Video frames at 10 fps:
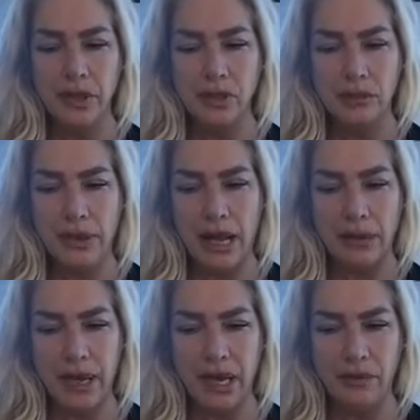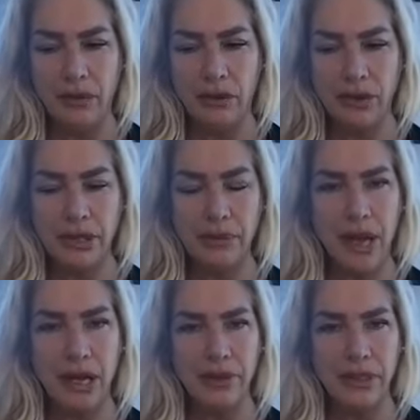traumatic, painful, or some
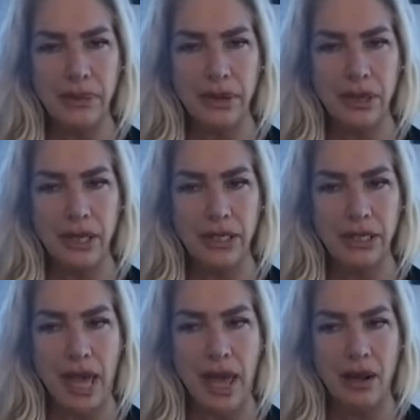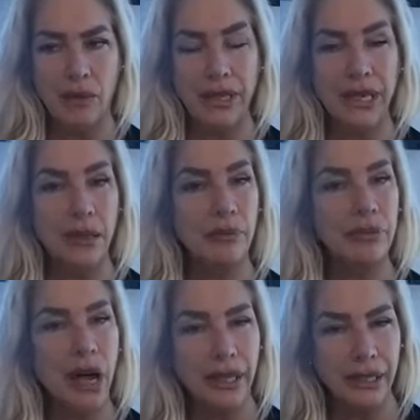kind of experience that we didn't
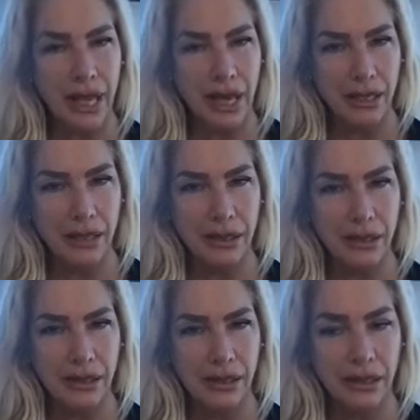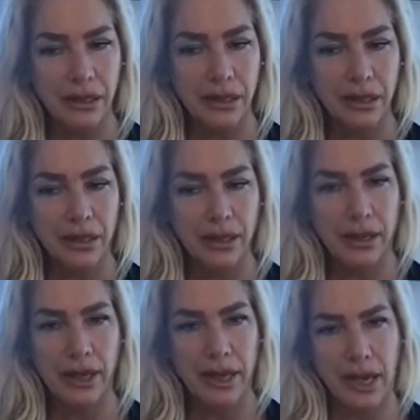process,
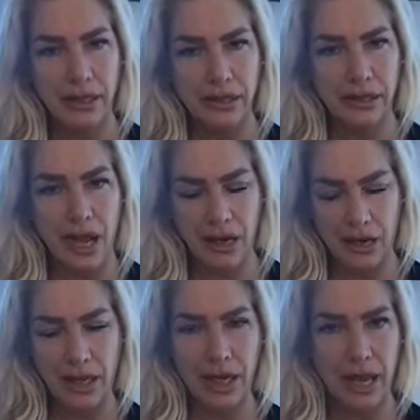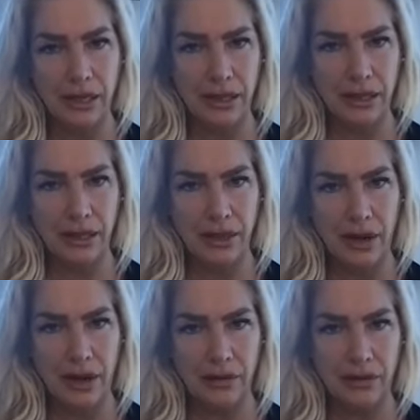it gets stuck, it's in
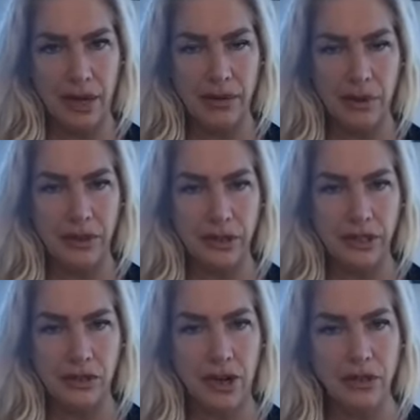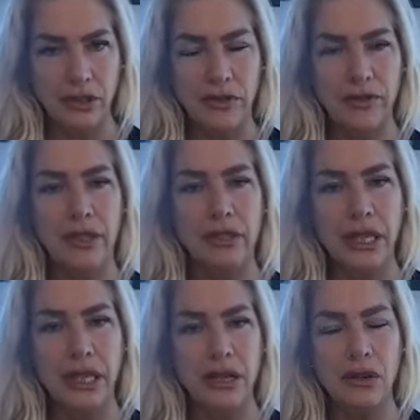there, right? Whether it's in your energy field
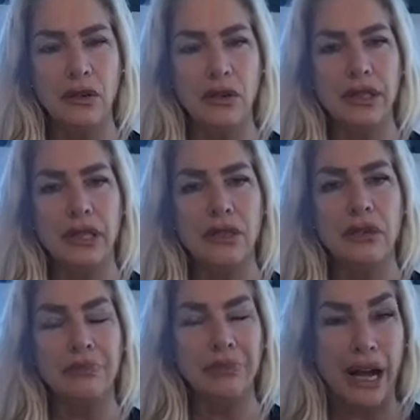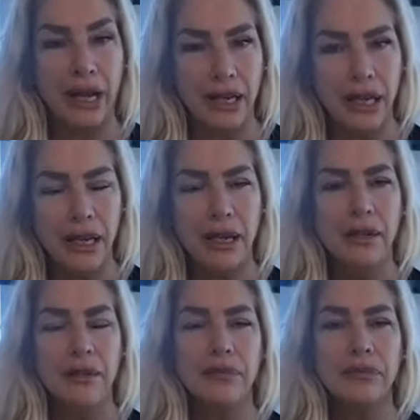here or it's in your body.
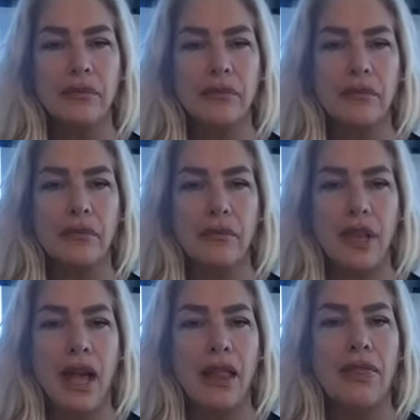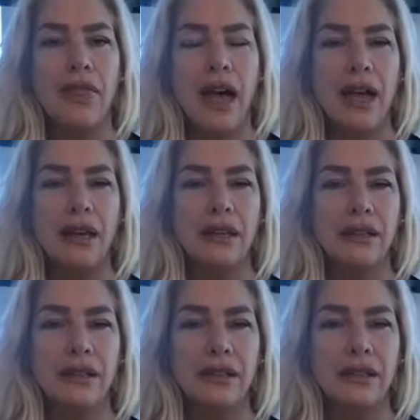And that
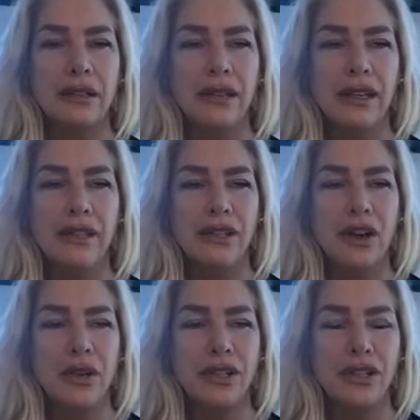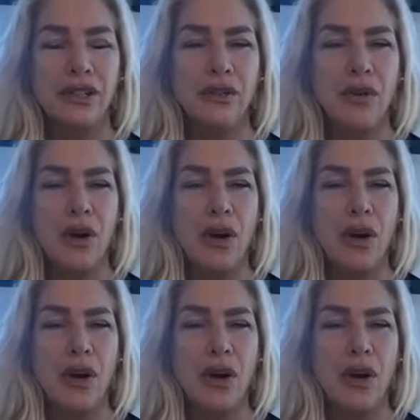is going to